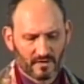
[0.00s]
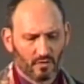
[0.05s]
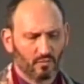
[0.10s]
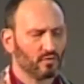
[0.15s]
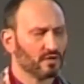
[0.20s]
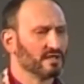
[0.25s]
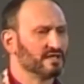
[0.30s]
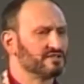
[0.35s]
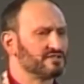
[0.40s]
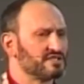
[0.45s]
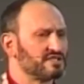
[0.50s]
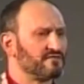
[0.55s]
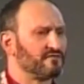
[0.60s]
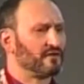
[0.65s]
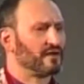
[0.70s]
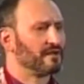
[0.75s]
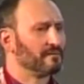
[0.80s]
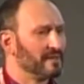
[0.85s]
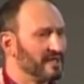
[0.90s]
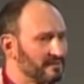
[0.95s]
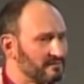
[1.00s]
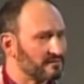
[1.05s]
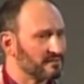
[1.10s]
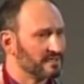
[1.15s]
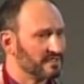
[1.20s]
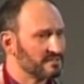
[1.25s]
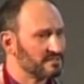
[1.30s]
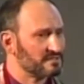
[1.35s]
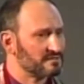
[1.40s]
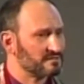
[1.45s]
religious
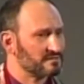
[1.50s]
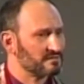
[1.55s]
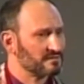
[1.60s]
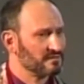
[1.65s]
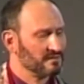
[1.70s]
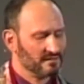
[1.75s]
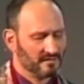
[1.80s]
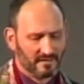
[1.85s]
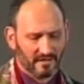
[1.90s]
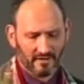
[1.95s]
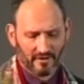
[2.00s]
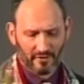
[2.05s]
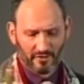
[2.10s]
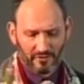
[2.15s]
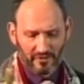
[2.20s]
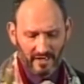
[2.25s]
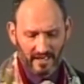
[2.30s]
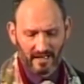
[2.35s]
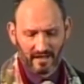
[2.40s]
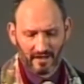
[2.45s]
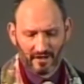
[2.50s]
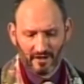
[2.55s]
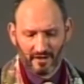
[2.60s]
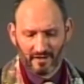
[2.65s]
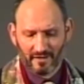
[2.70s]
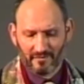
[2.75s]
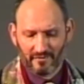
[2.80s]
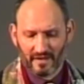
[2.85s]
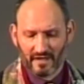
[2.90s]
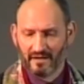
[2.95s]
fundamentalists think
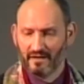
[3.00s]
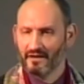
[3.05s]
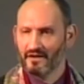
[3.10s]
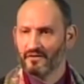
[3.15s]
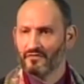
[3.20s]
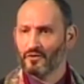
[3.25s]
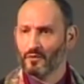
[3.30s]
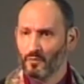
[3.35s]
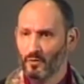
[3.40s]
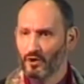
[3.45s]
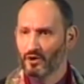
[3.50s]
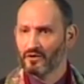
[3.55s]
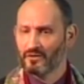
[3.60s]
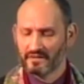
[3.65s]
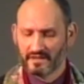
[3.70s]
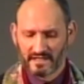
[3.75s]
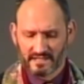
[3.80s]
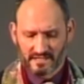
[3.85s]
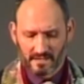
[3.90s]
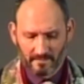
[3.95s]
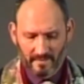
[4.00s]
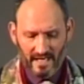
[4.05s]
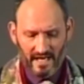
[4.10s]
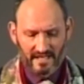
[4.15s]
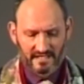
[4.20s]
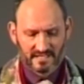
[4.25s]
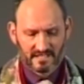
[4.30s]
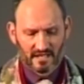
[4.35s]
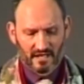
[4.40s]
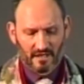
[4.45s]
that the world is a mess